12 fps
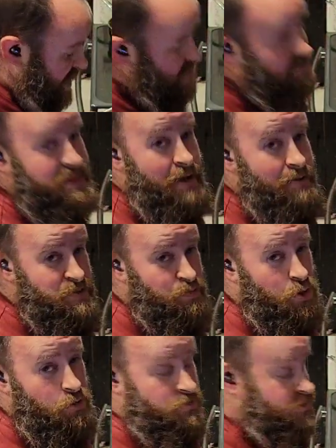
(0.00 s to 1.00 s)
that one. That one's
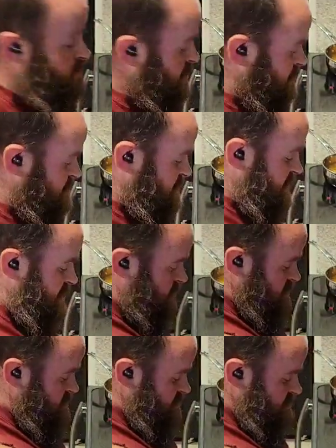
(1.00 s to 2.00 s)
broke. Don't let him see that
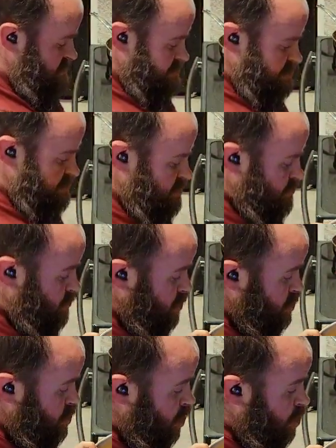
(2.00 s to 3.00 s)
one.
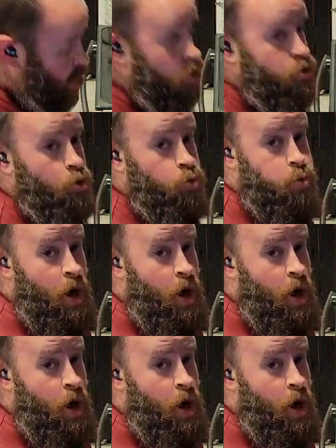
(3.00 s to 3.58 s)
Or call Uncle